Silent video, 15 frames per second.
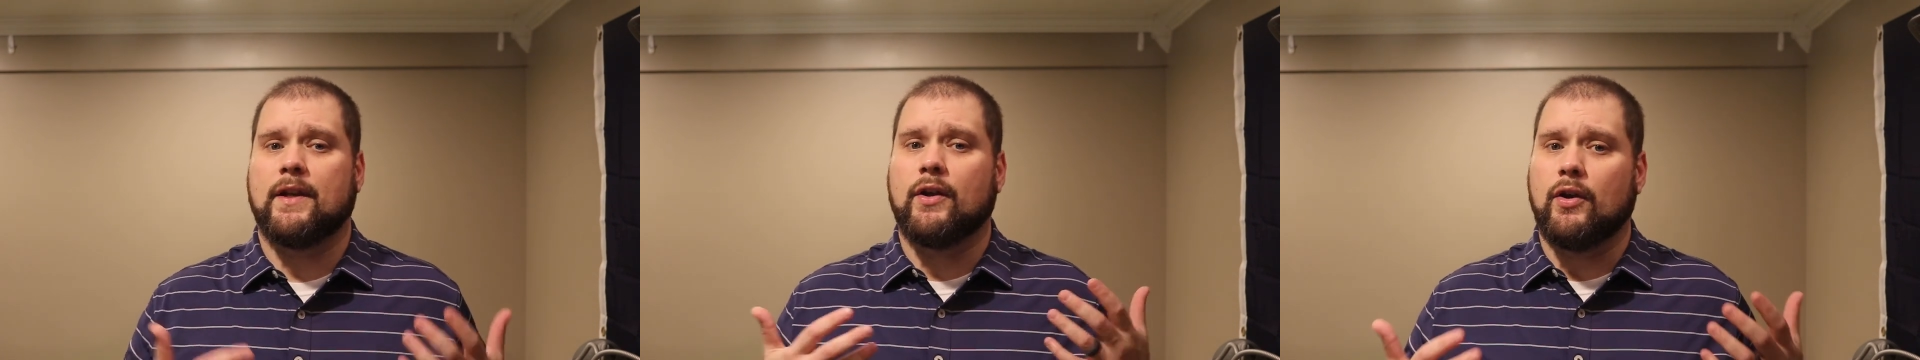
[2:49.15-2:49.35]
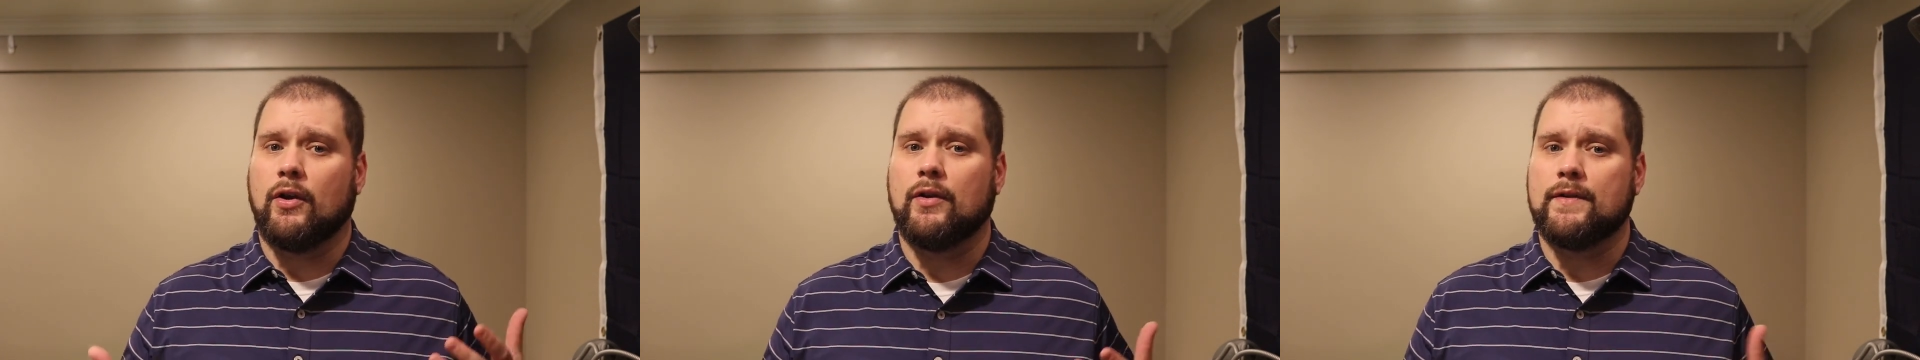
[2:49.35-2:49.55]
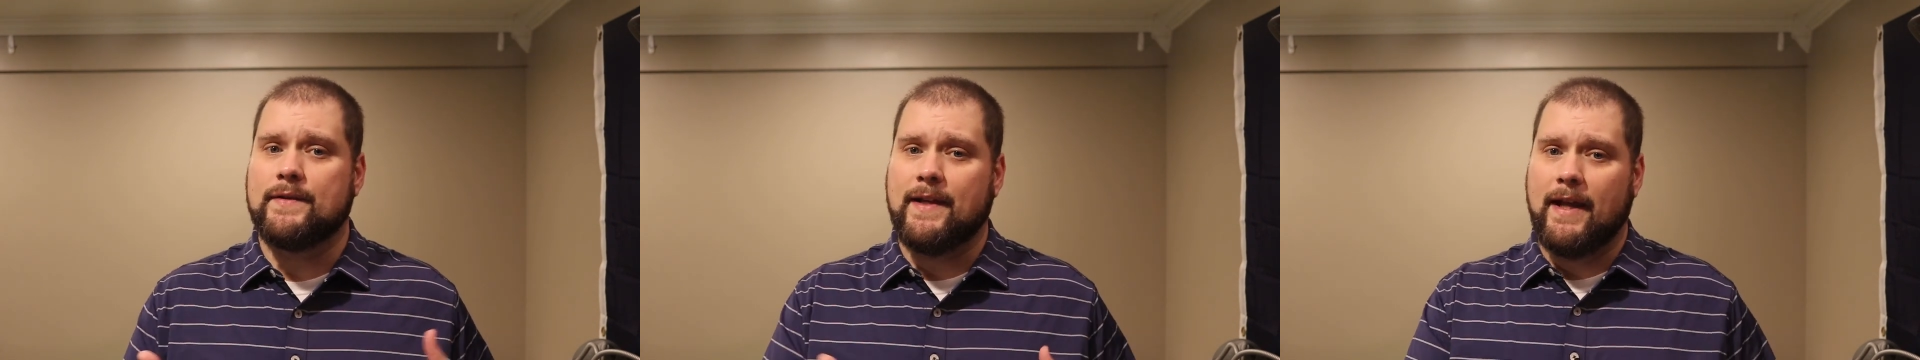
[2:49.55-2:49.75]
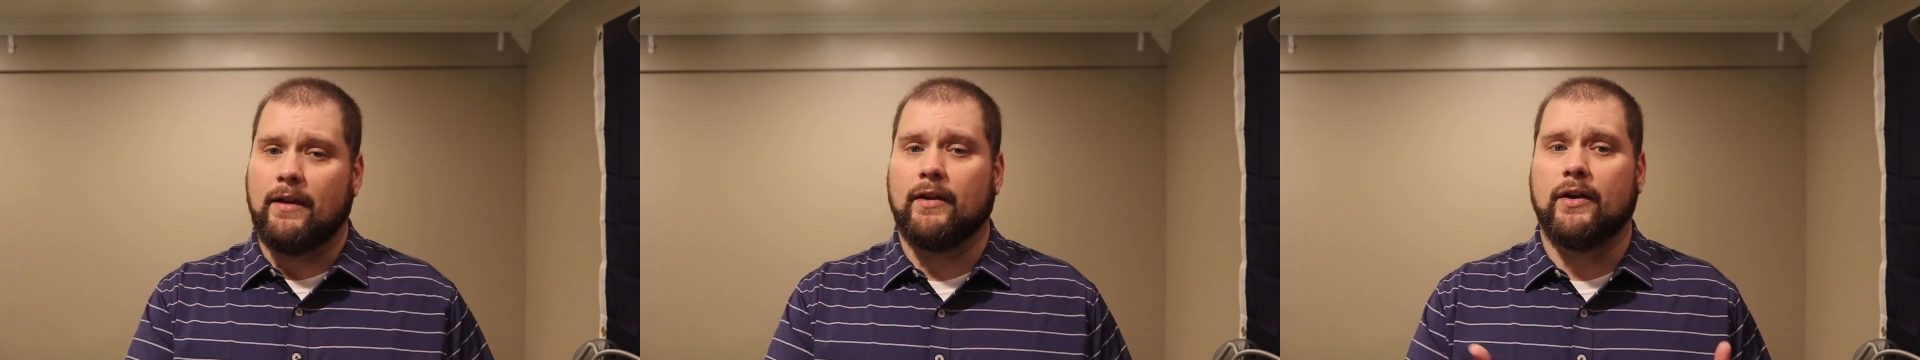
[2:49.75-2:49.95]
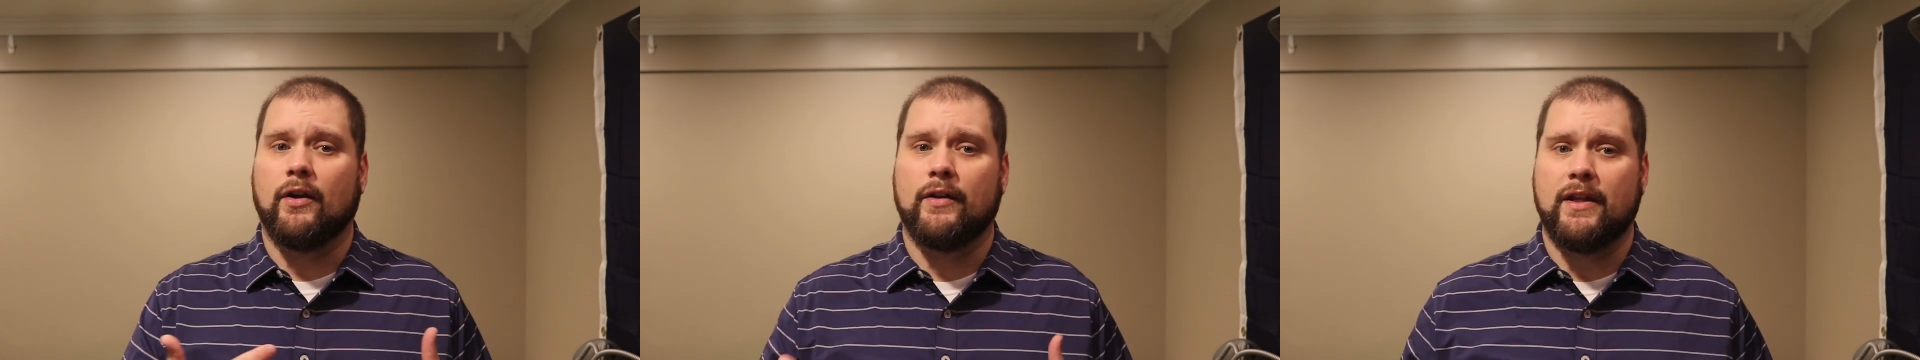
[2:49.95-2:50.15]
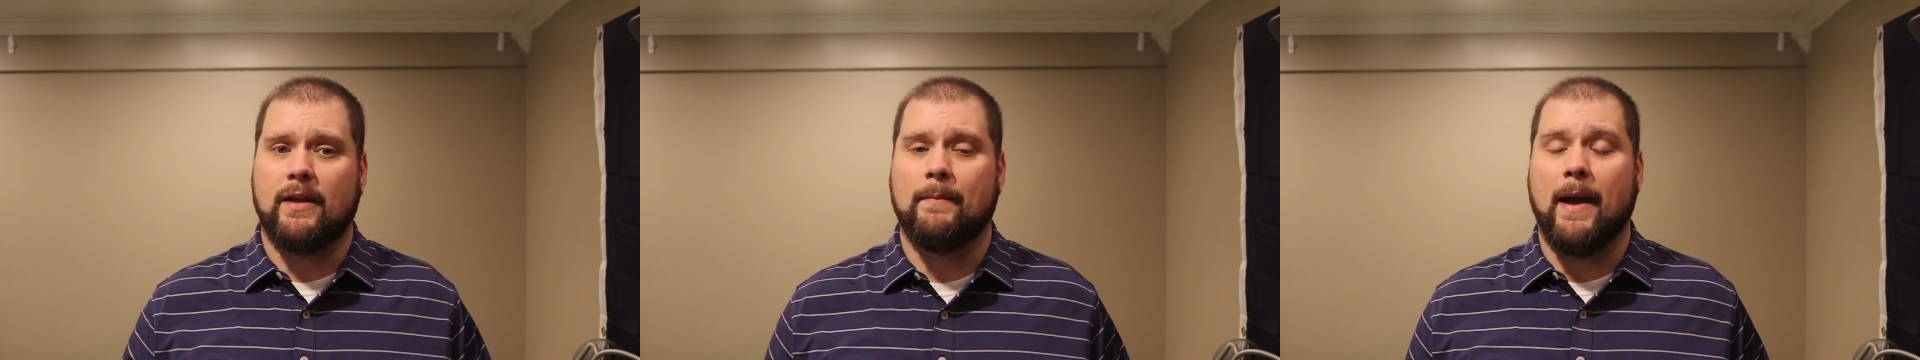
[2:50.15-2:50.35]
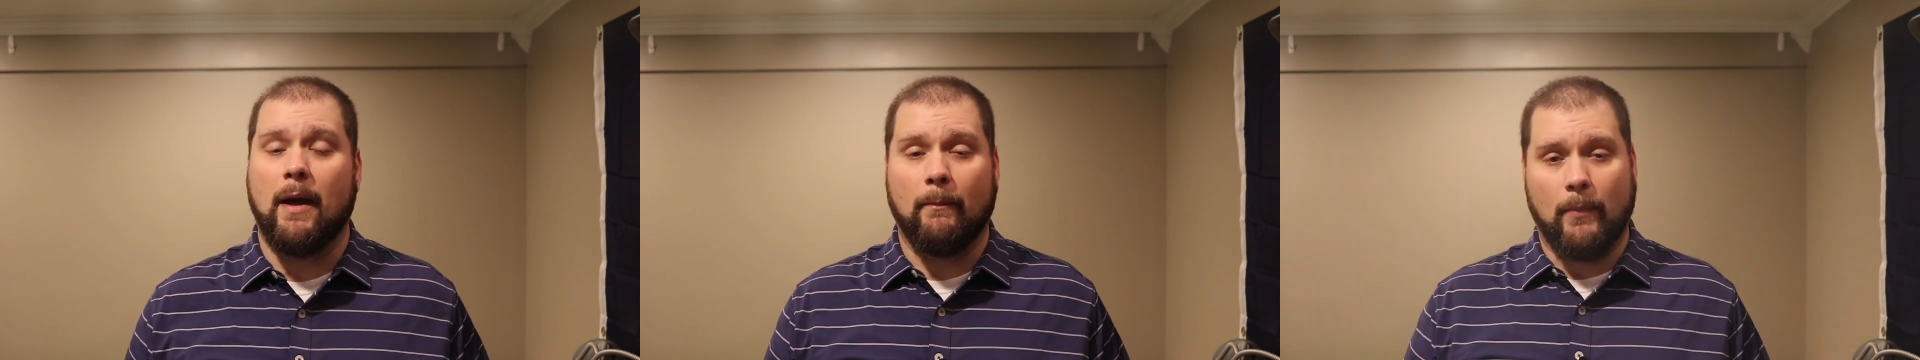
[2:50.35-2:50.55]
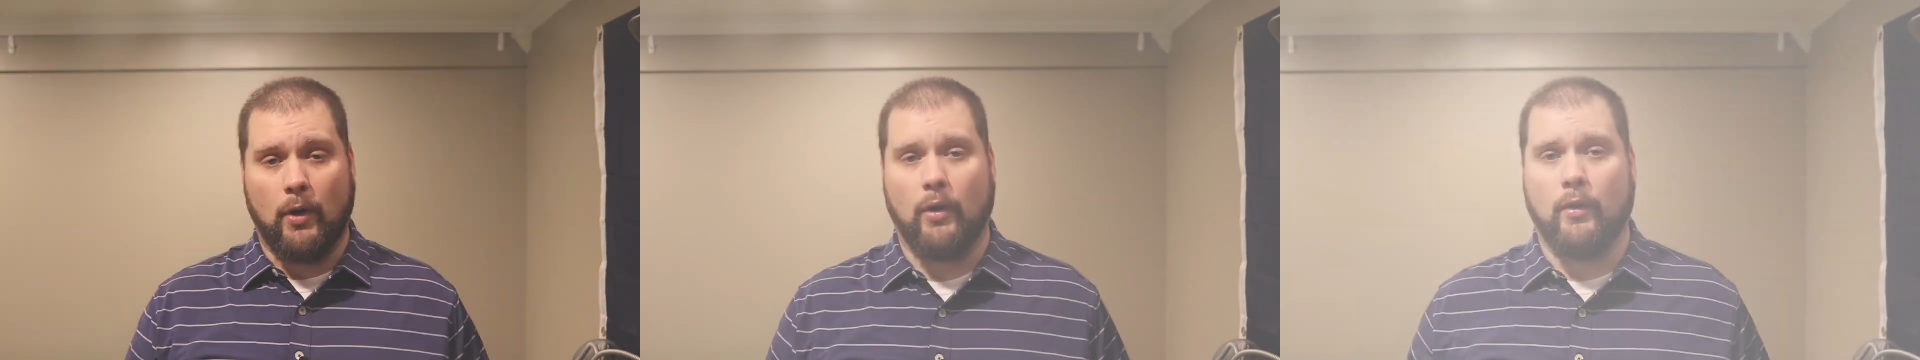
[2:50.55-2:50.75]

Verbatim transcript: that occurs daily on the amount